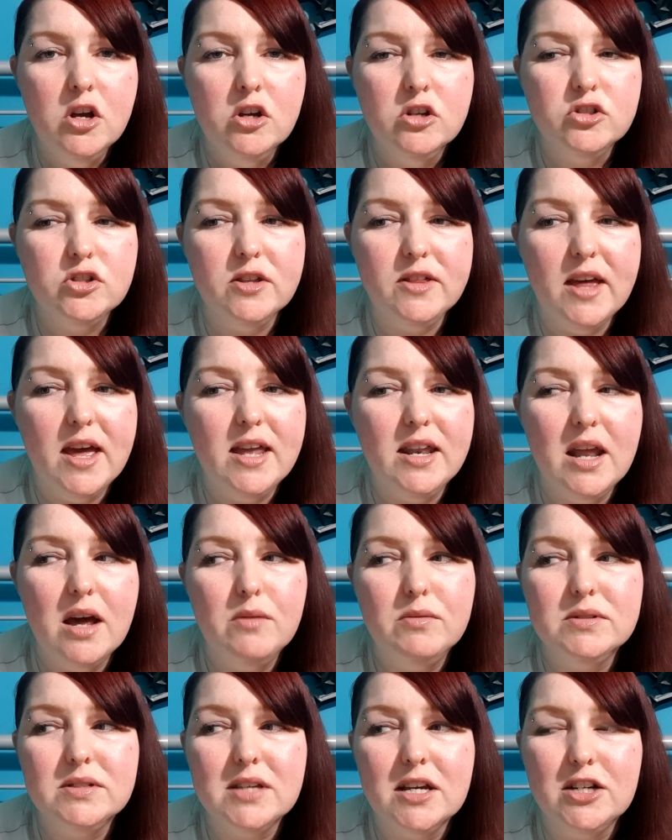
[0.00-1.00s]
So then I
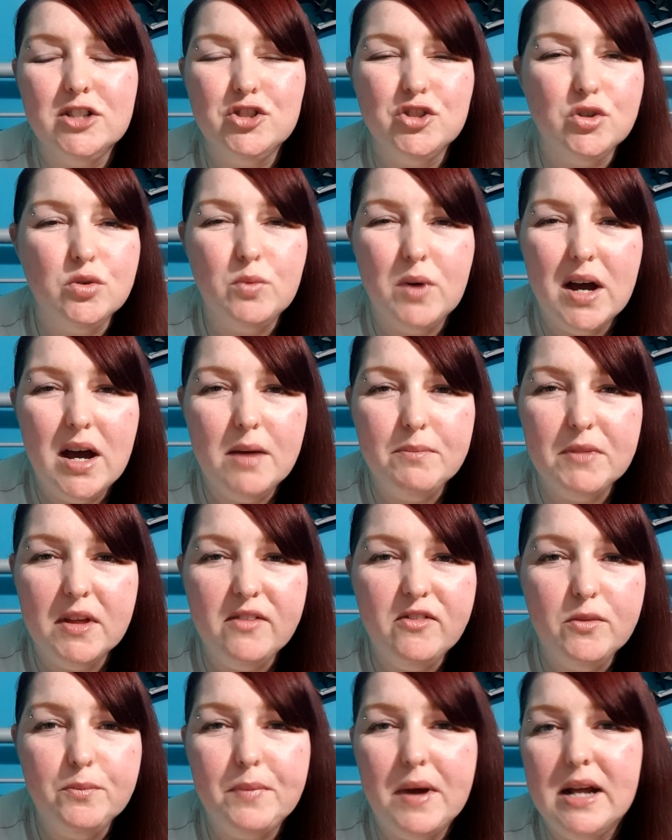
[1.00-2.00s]
was like, do you know what, I'm not
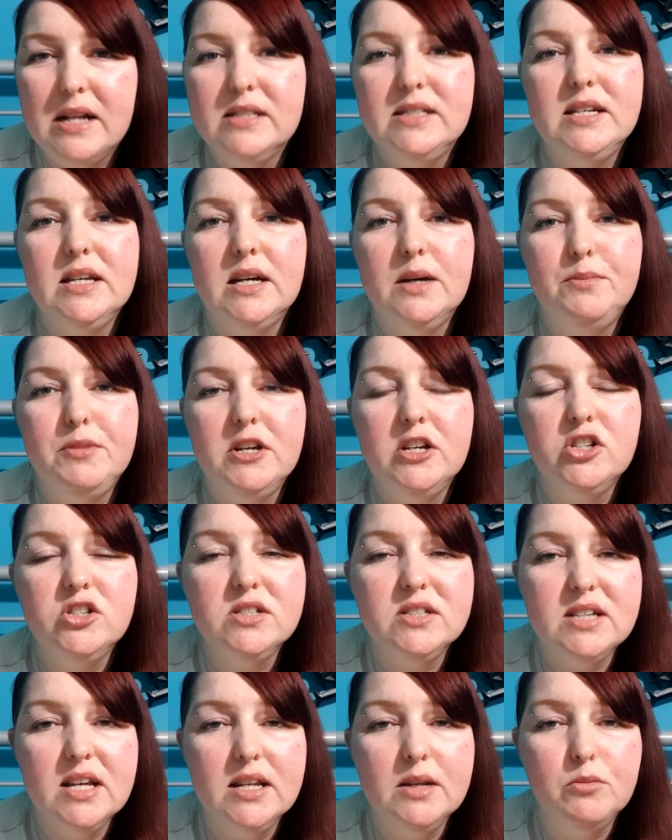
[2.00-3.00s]
even buying
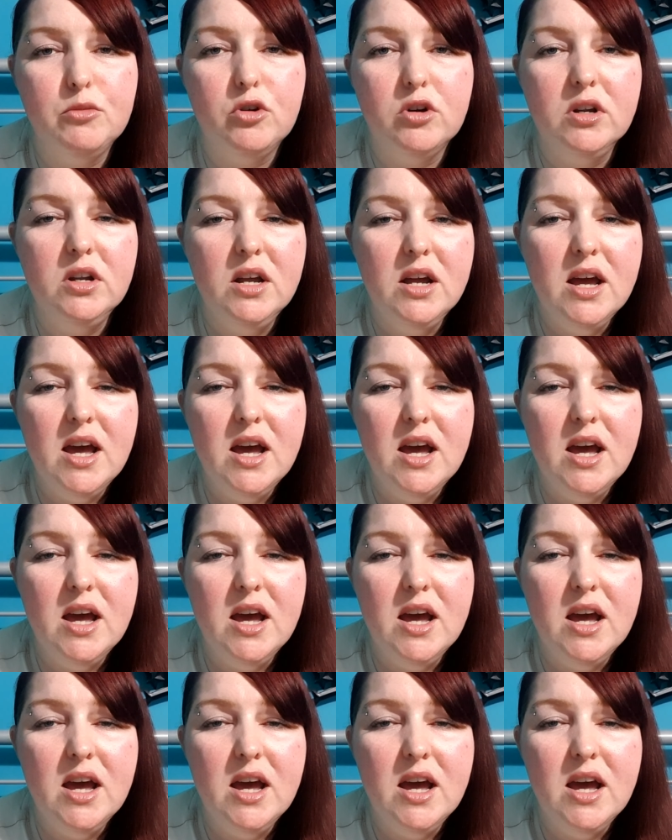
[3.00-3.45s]
celebrations anymore.